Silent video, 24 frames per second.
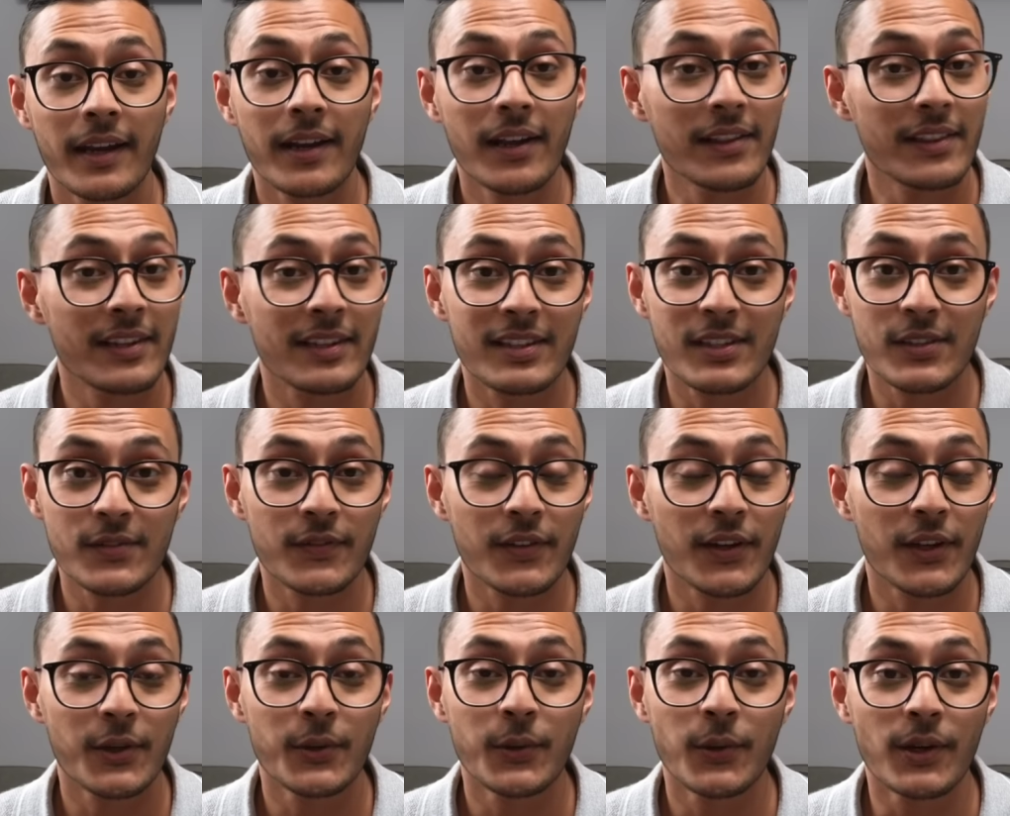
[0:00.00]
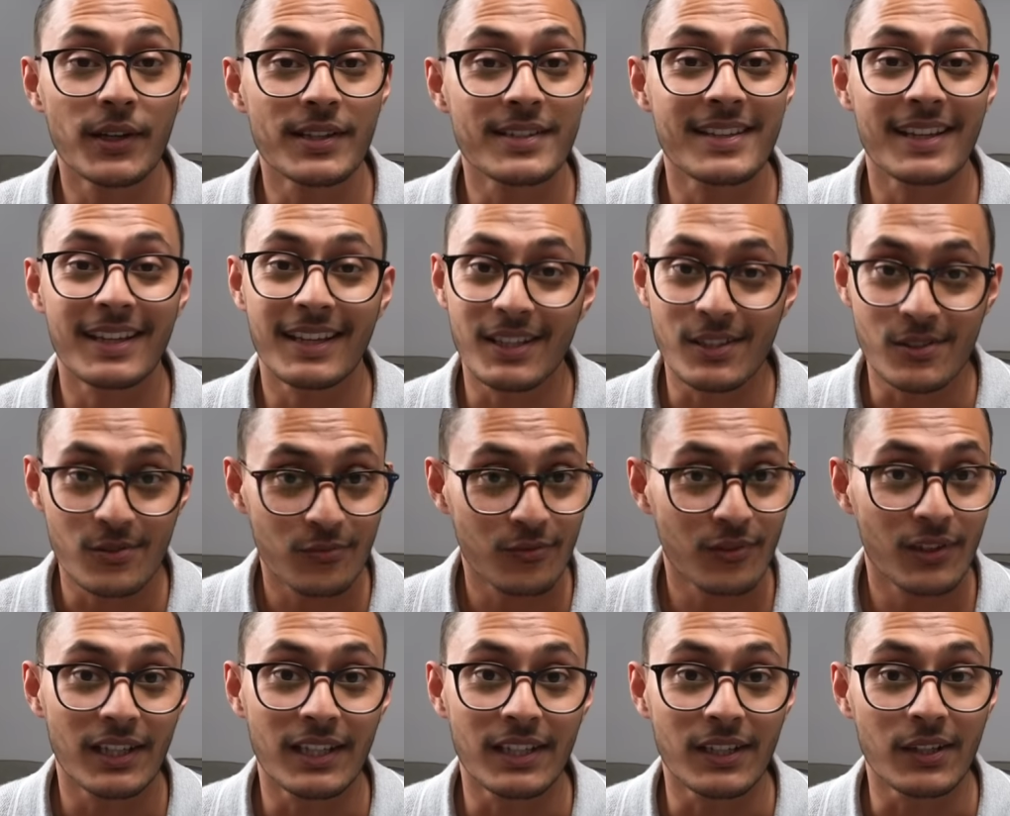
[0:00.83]
And I think this video quality is
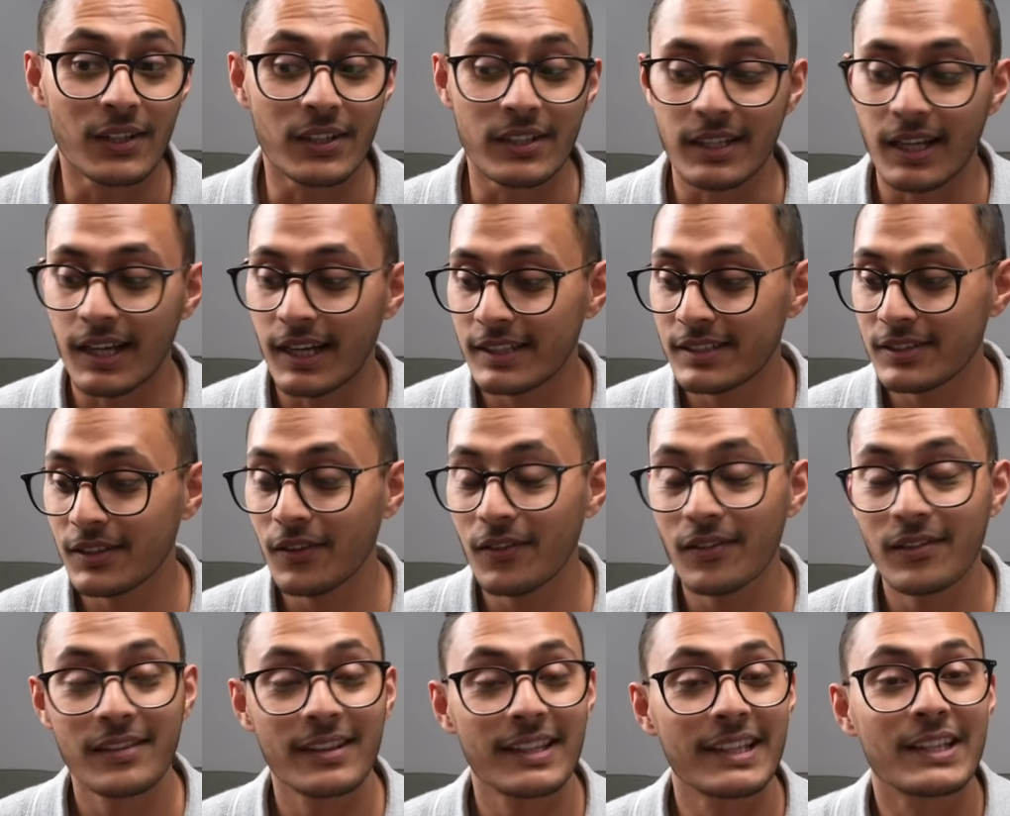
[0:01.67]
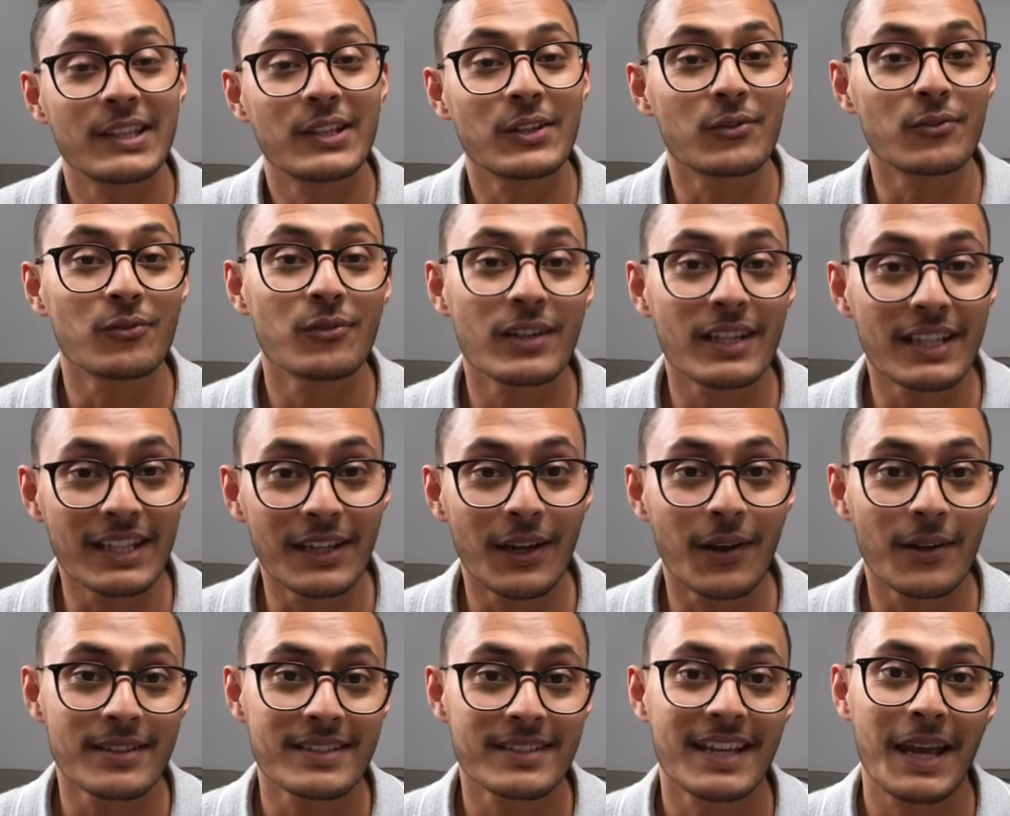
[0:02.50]
really good. I don't think you're really
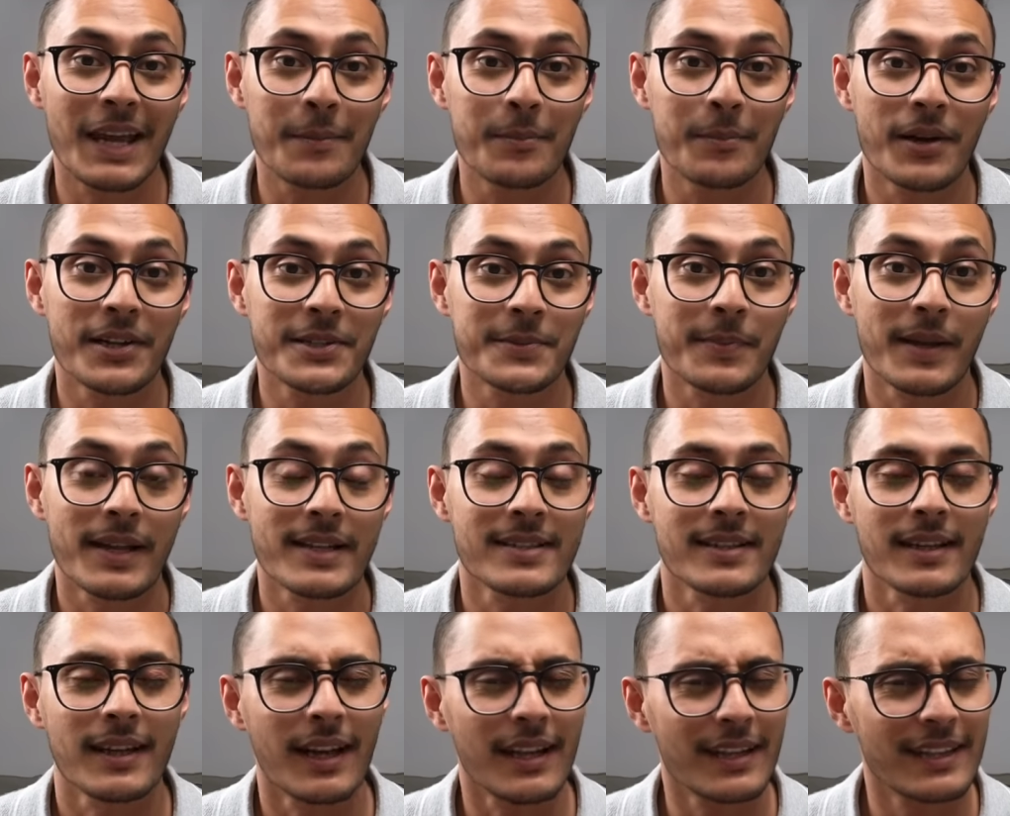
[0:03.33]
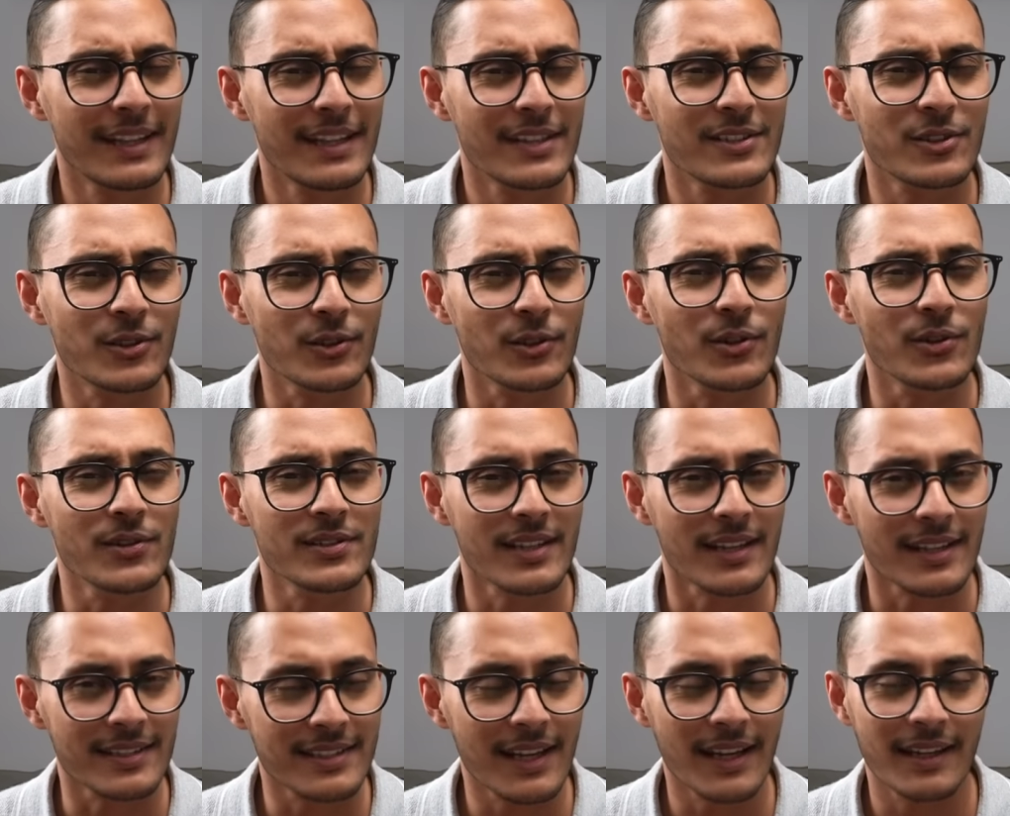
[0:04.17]
going to get much better unless you use
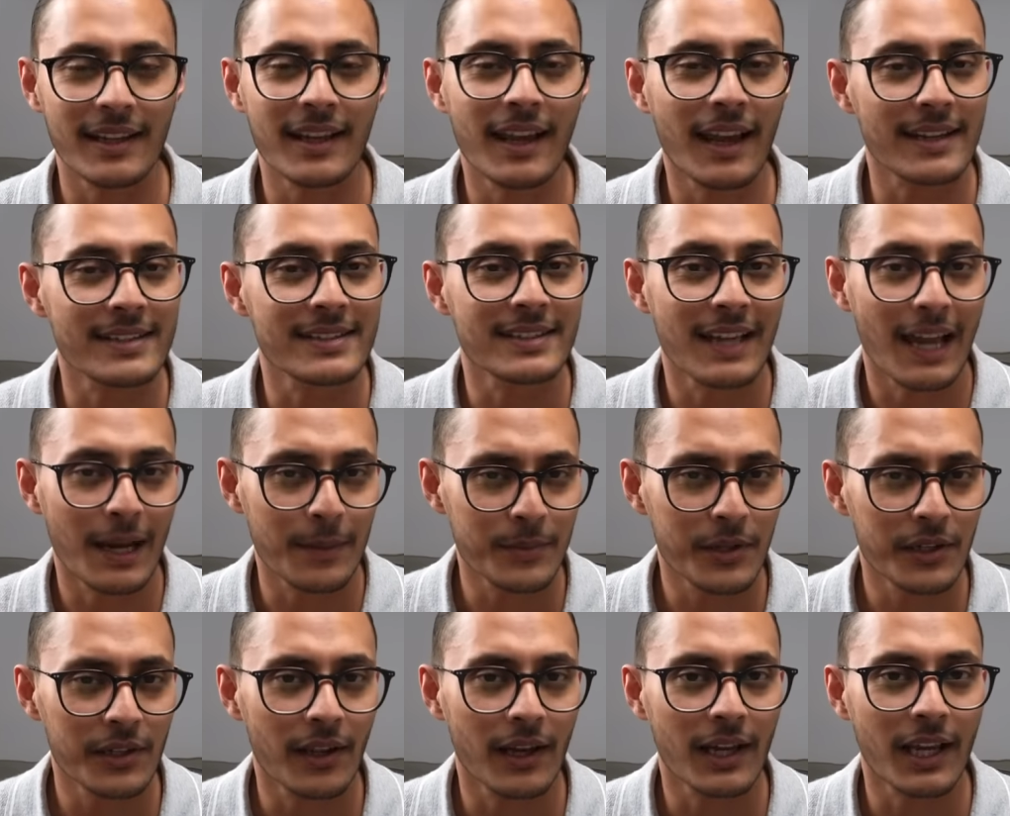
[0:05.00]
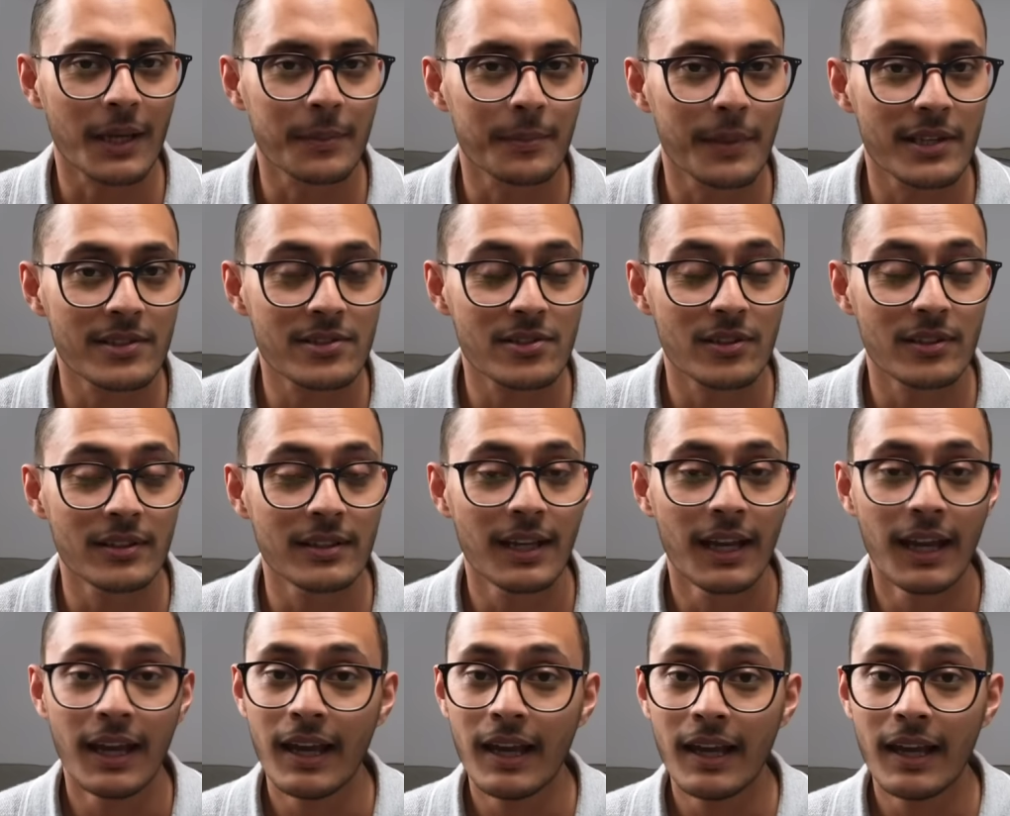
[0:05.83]
a dedicated camera like I mentioned.